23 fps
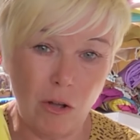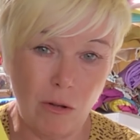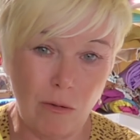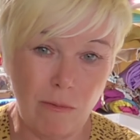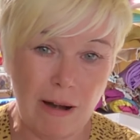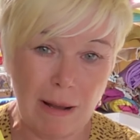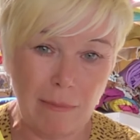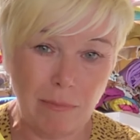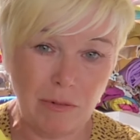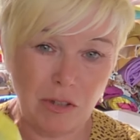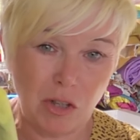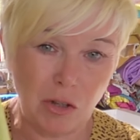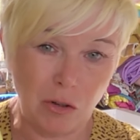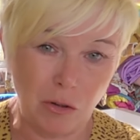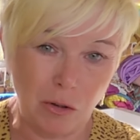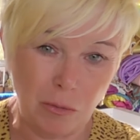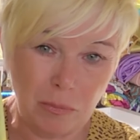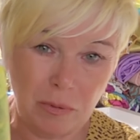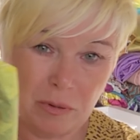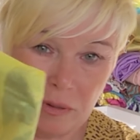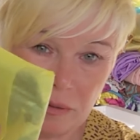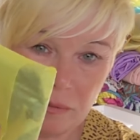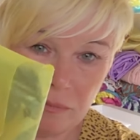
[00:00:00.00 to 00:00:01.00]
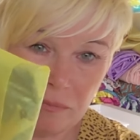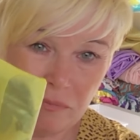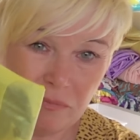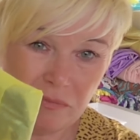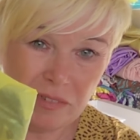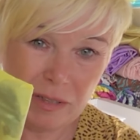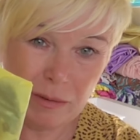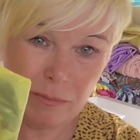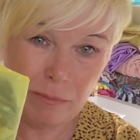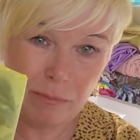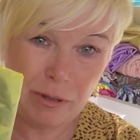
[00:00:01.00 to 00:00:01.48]
wrapped up
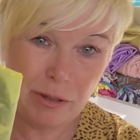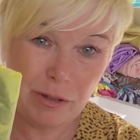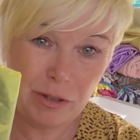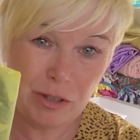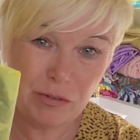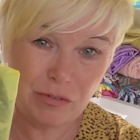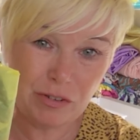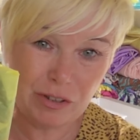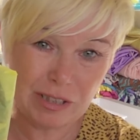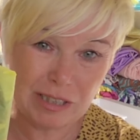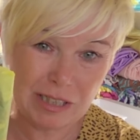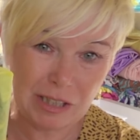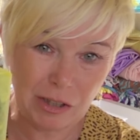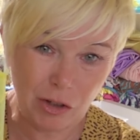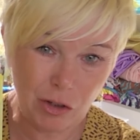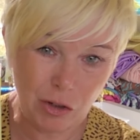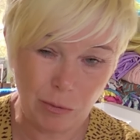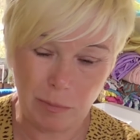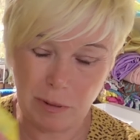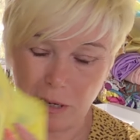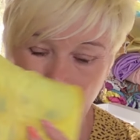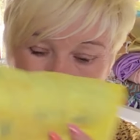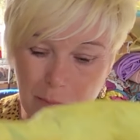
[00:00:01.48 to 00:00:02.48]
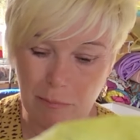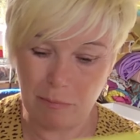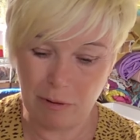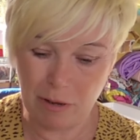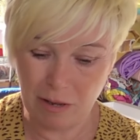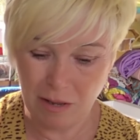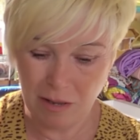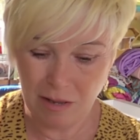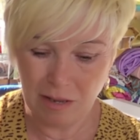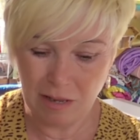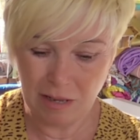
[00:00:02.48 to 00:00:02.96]
in beautiful tissue
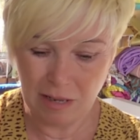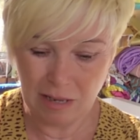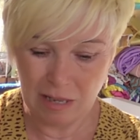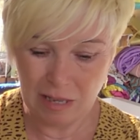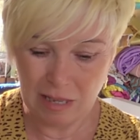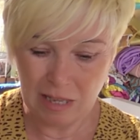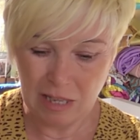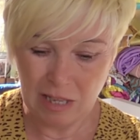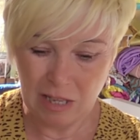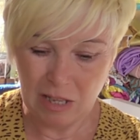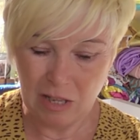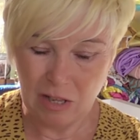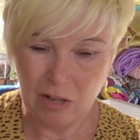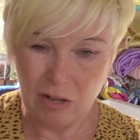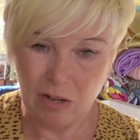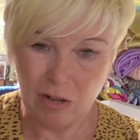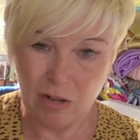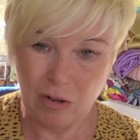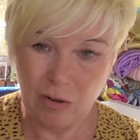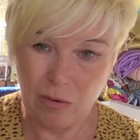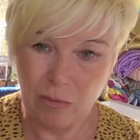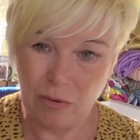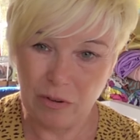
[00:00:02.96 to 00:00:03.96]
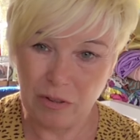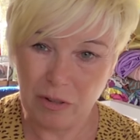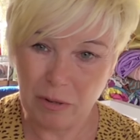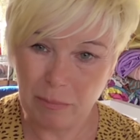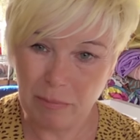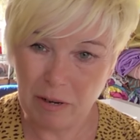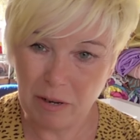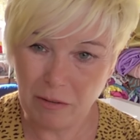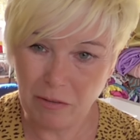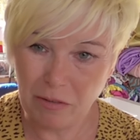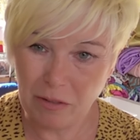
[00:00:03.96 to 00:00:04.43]
paper with a
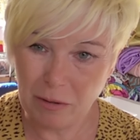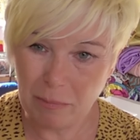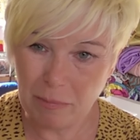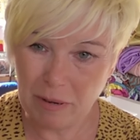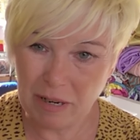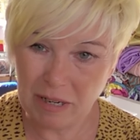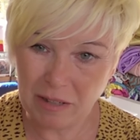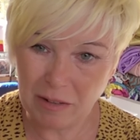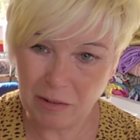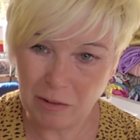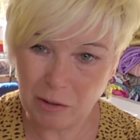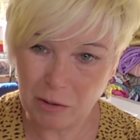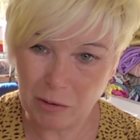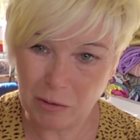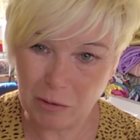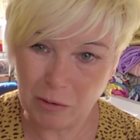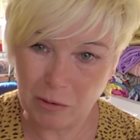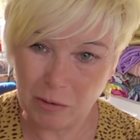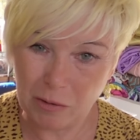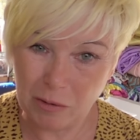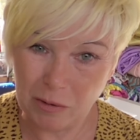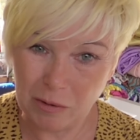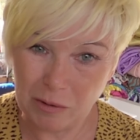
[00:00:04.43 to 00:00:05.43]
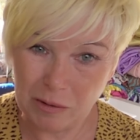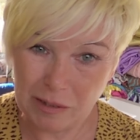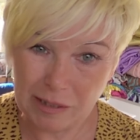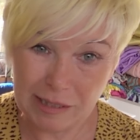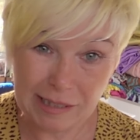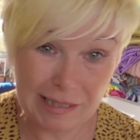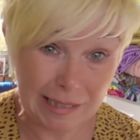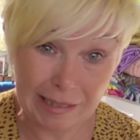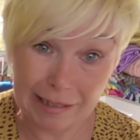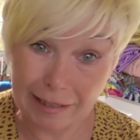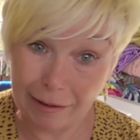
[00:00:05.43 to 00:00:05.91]
Beyond the Pink Door
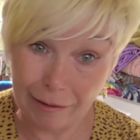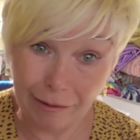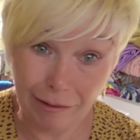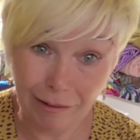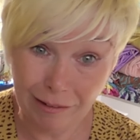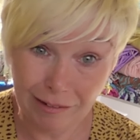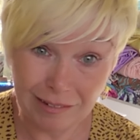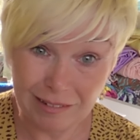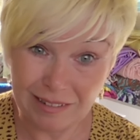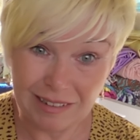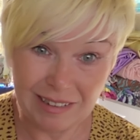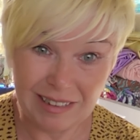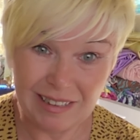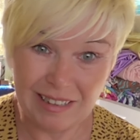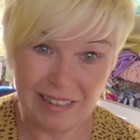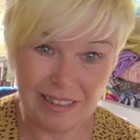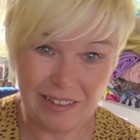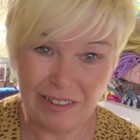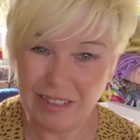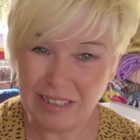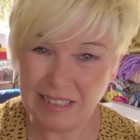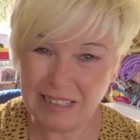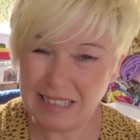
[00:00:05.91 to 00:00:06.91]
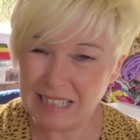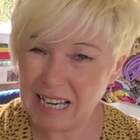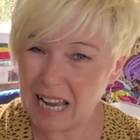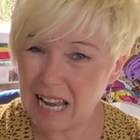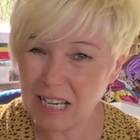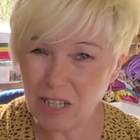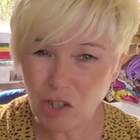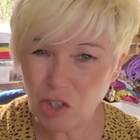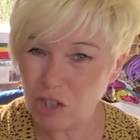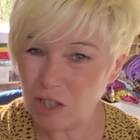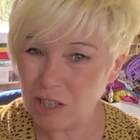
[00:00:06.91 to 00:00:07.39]
sticker. The
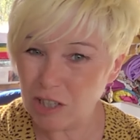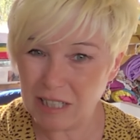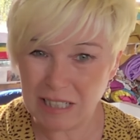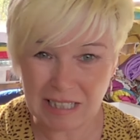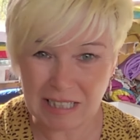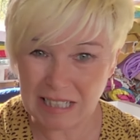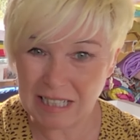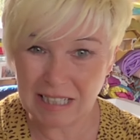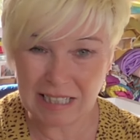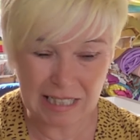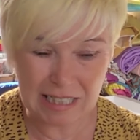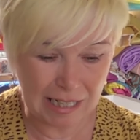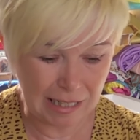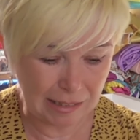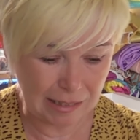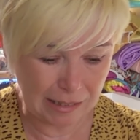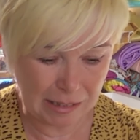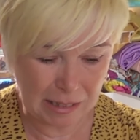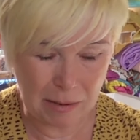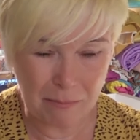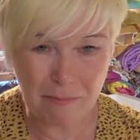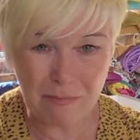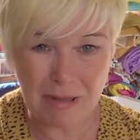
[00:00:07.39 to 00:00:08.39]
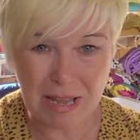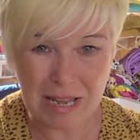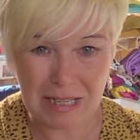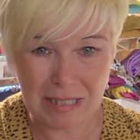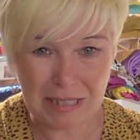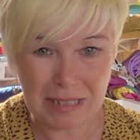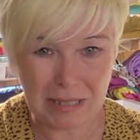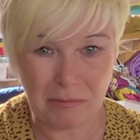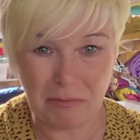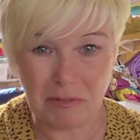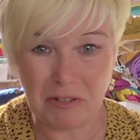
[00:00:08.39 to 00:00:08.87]
attention to detail is
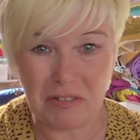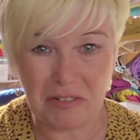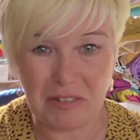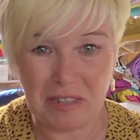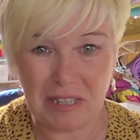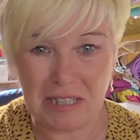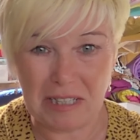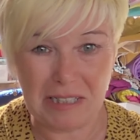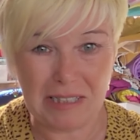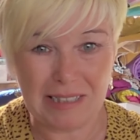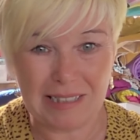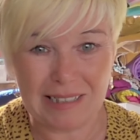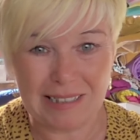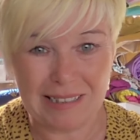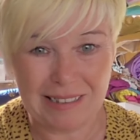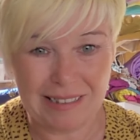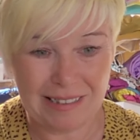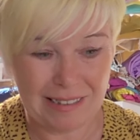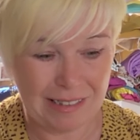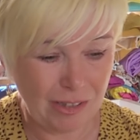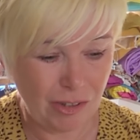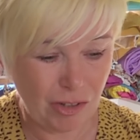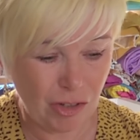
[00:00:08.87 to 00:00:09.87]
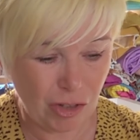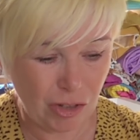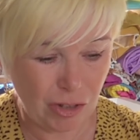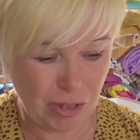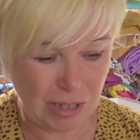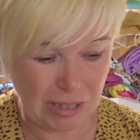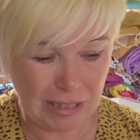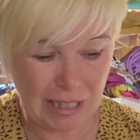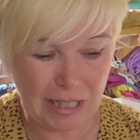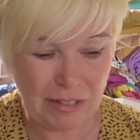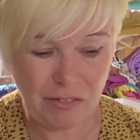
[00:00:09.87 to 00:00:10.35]
amazing with these. It's just
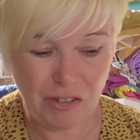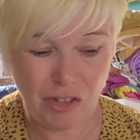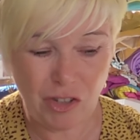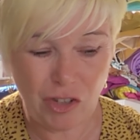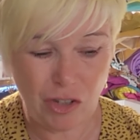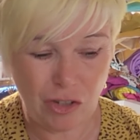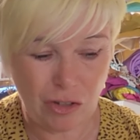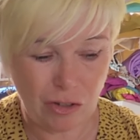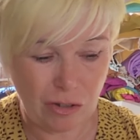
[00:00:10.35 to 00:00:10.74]
lifts you